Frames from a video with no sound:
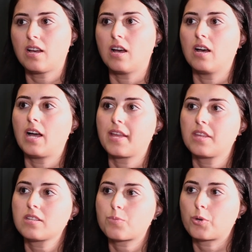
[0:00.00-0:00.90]
I
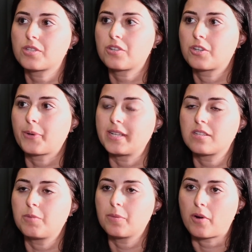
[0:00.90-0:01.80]
think sports are great to
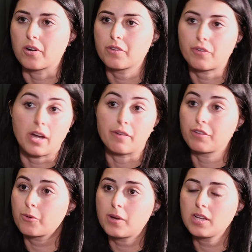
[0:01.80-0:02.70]
be a part of for
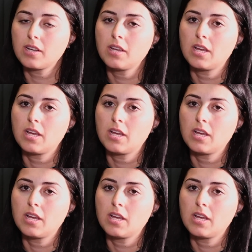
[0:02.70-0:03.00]
everyone.